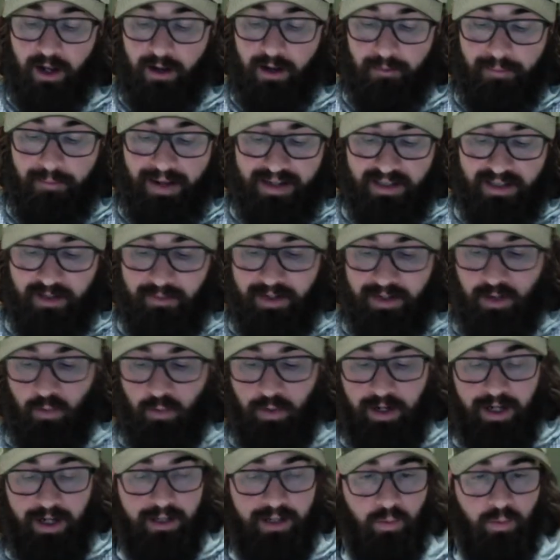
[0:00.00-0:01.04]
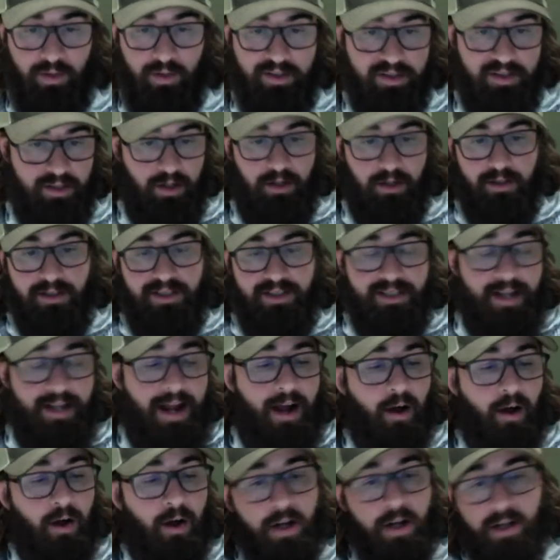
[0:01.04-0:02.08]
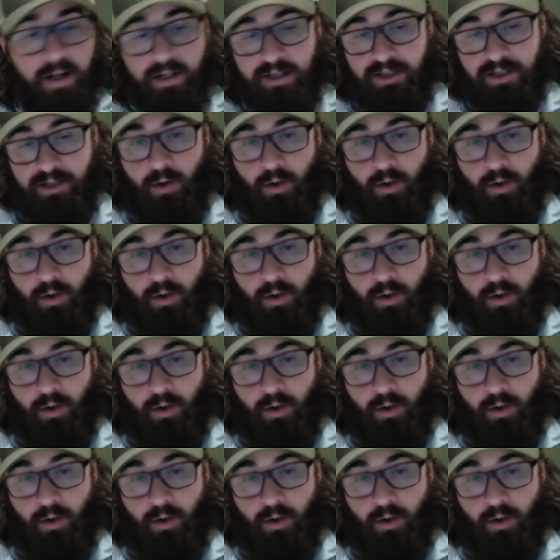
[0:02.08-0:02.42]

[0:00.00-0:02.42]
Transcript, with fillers: meant to be rigged with certain style hooks,